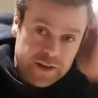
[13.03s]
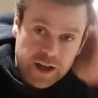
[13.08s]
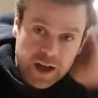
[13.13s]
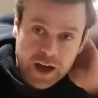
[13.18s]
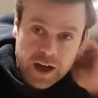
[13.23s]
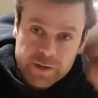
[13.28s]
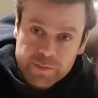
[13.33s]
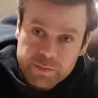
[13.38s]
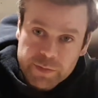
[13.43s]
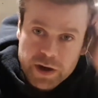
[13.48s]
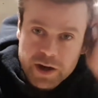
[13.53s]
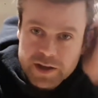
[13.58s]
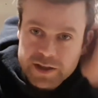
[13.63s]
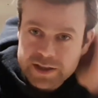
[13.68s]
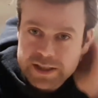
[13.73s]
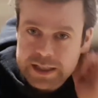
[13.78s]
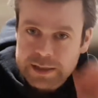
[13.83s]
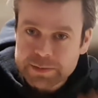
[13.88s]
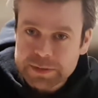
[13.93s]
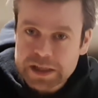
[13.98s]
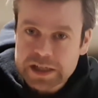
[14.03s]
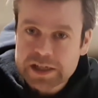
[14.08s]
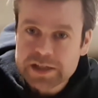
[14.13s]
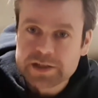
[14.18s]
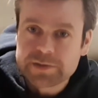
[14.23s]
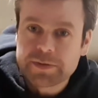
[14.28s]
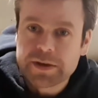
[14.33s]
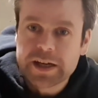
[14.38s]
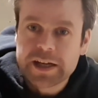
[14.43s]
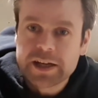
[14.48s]
unboxing
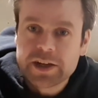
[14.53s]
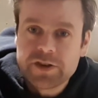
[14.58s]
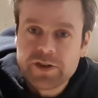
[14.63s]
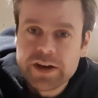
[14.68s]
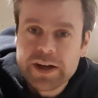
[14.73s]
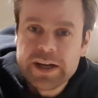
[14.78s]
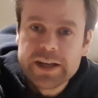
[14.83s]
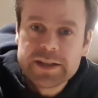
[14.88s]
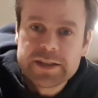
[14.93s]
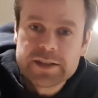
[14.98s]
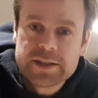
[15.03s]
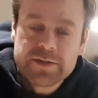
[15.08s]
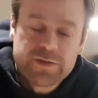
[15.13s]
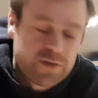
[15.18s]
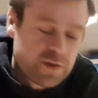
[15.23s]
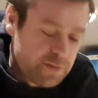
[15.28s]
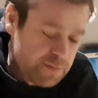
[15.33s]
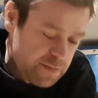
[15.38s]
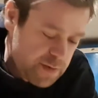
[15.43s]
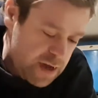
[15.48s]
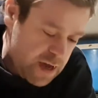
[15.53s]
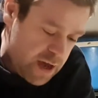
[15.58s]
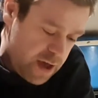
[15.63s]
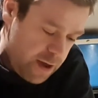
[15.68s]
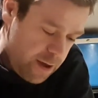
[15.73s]
because my ingredients from